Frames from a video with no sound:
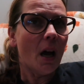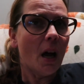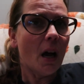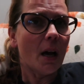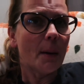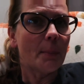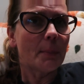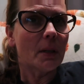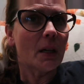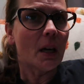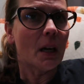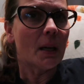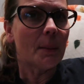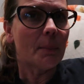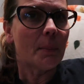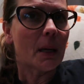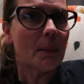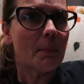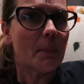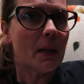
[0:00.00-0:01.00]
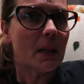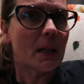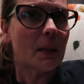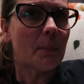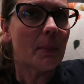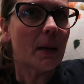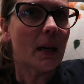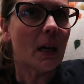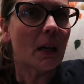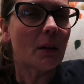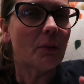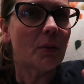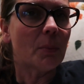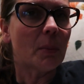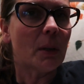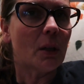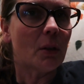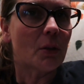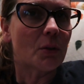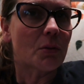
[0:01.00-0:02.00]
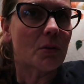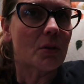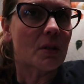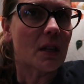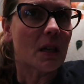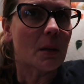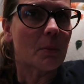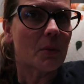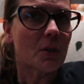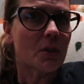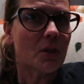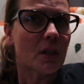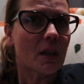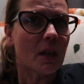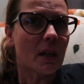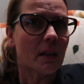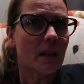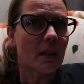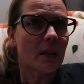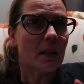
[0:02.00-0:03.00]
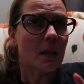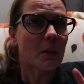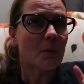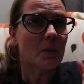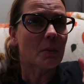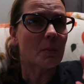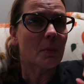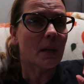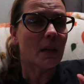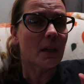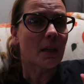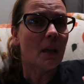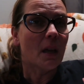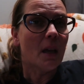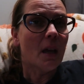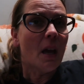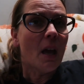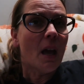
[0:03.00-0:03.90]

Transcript: um, gotten my money back for my ultrasound machine. I think that was my